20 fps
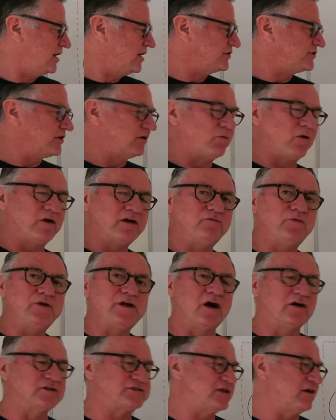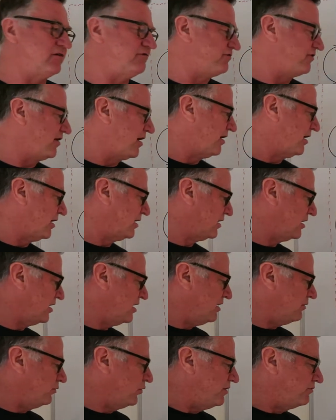So what have we got so far?
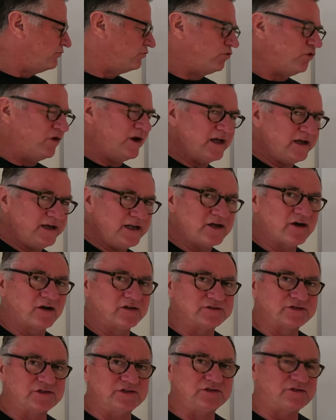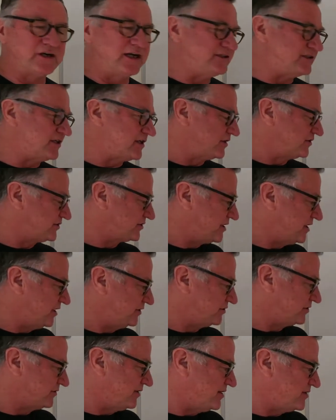We've really concentrated on
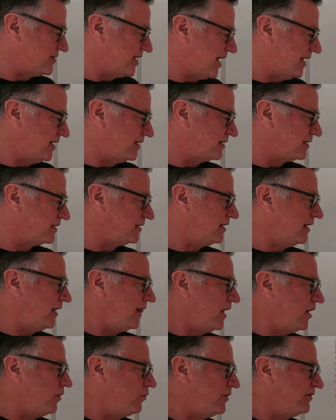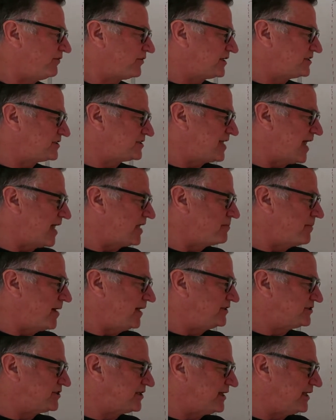searcher intent. We've
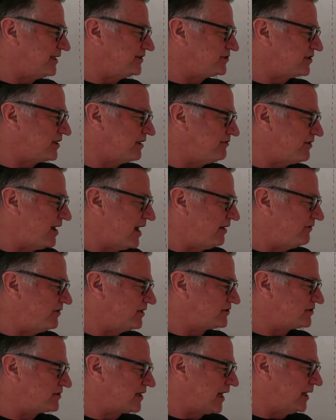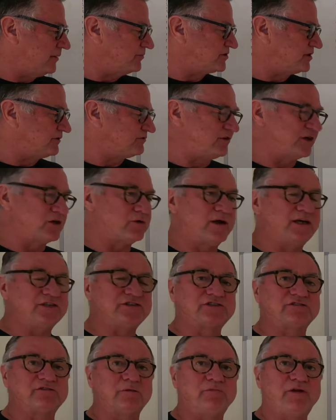segmented into the various types of
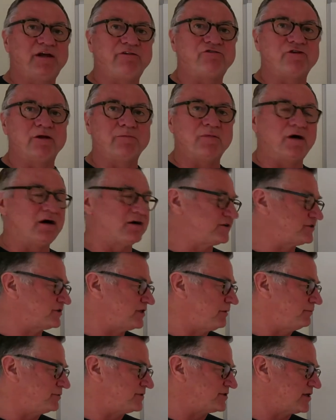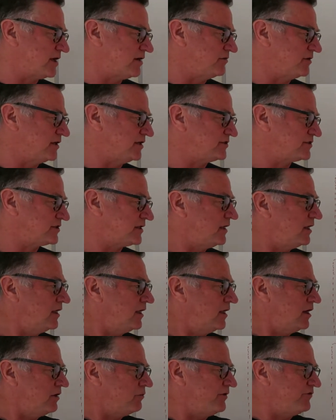requests from different marketing personas.
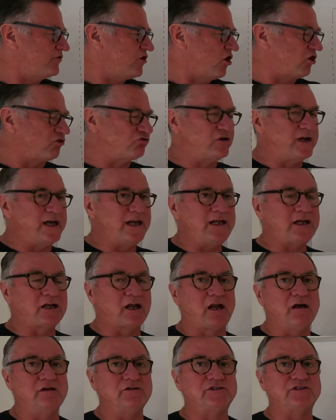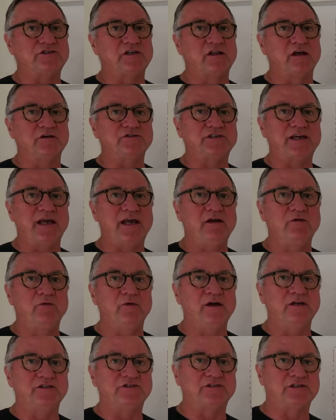We've got really close to those
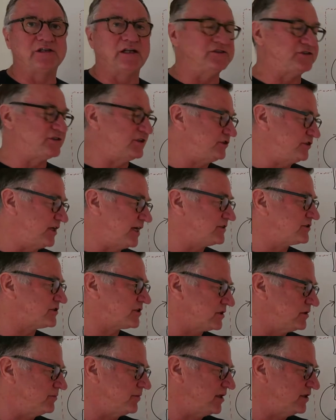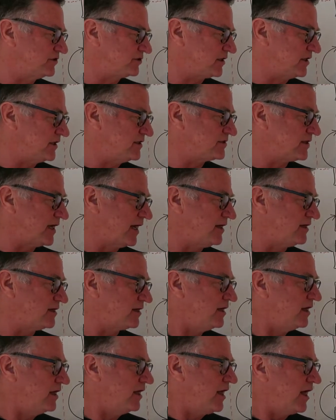keywords that suggest commercial
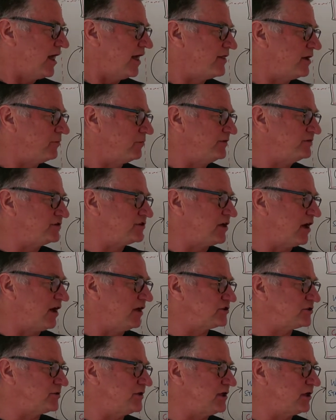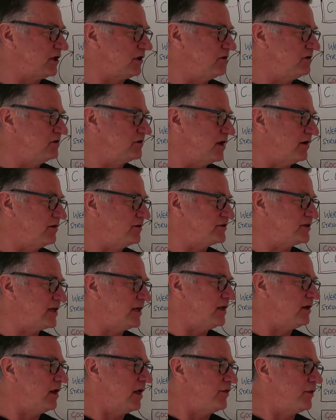intent, and then we'll start to include those
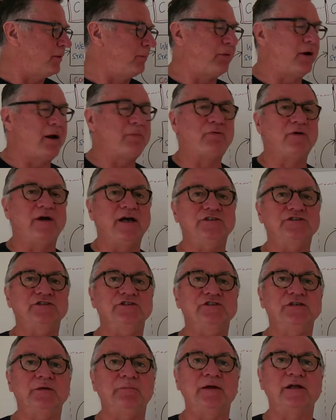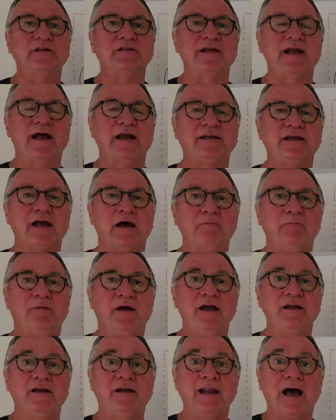in the preparation to build an ad
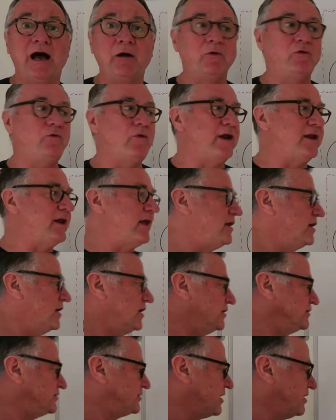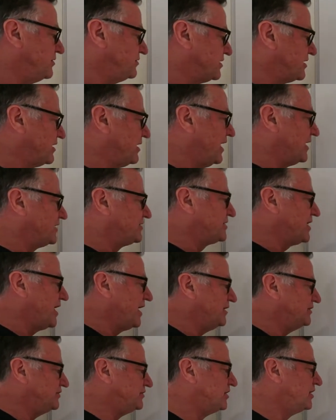campaign. And now we're ready to go to the next
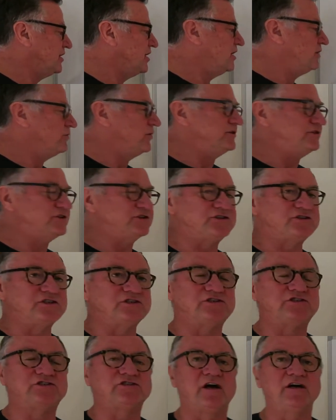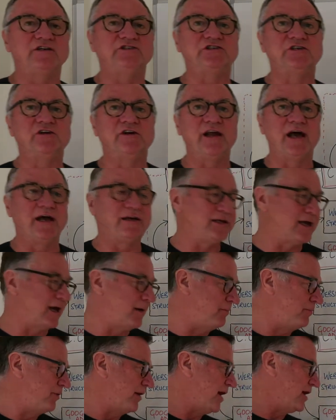stage, which is to structure an ad
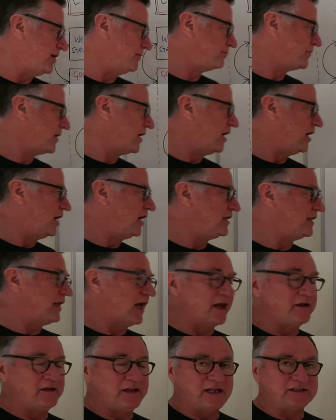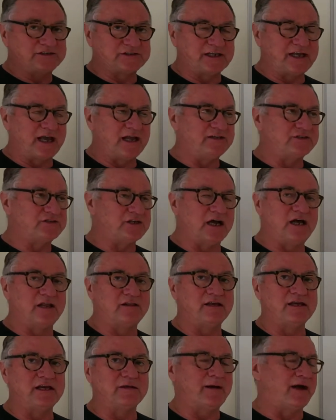campaign. And let's again
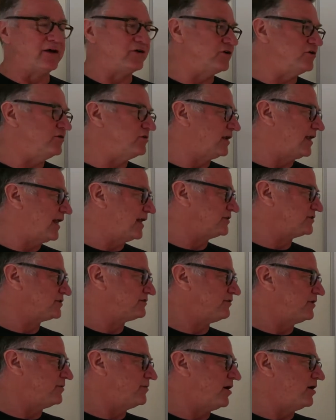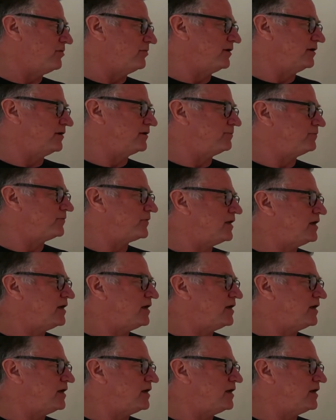think about Google Ads for a moment.